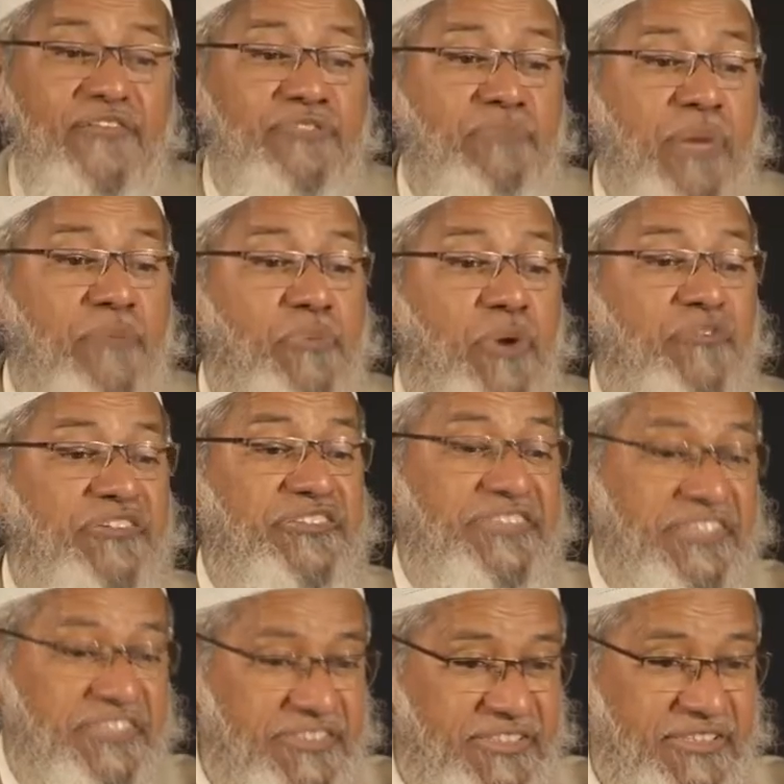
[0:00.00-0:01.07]
with my
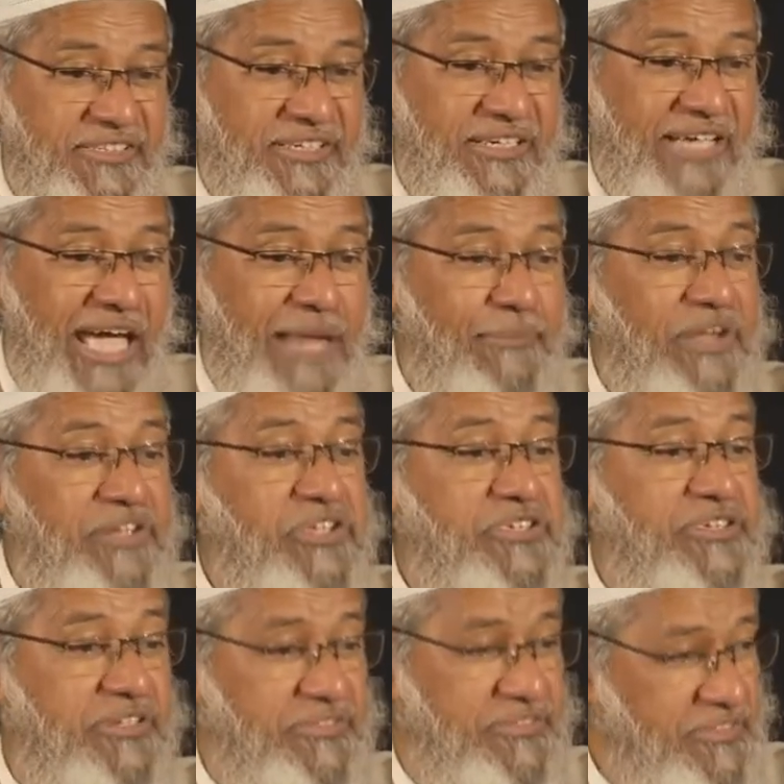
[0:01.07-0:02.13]
professors and my
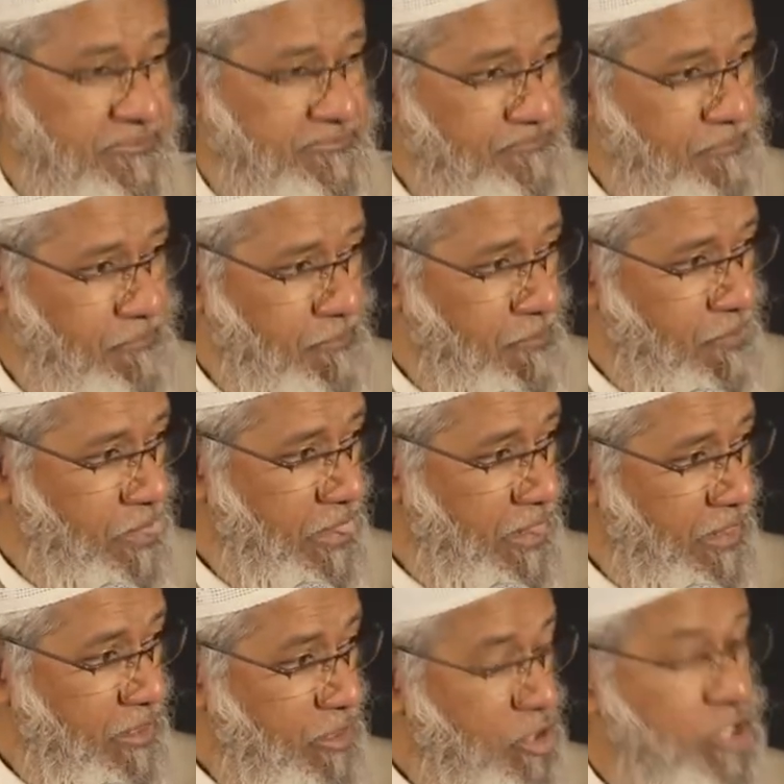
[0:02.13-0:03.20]
teachers.
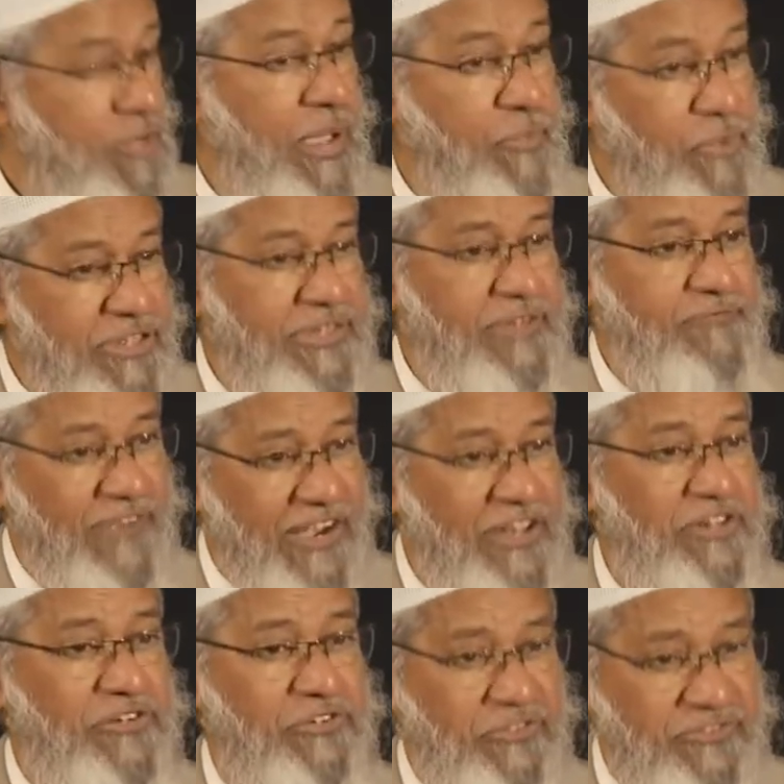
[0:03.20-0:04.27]
So my Muslim friend
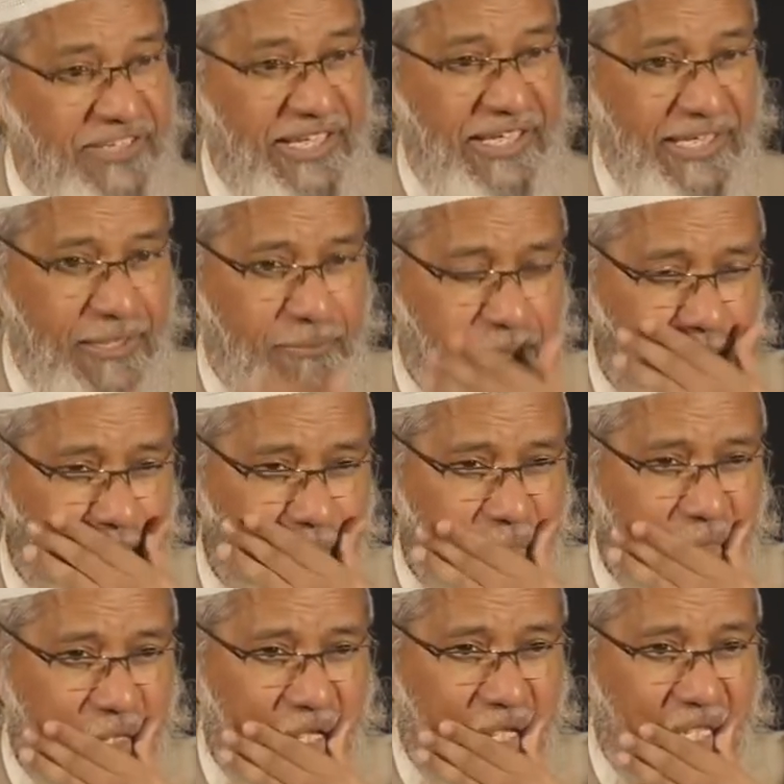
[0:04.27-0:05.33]
used to say
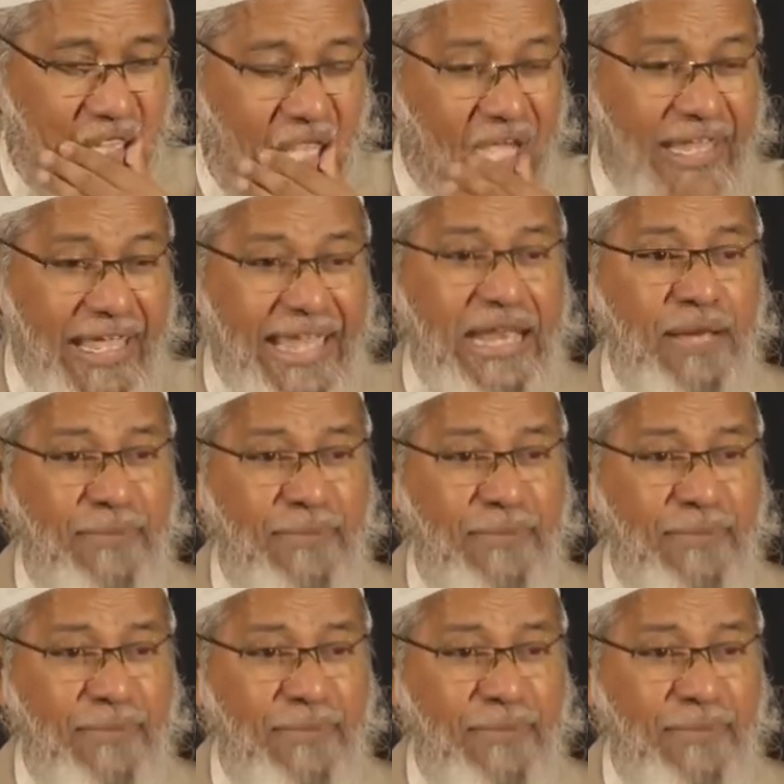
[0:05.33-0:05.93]
that in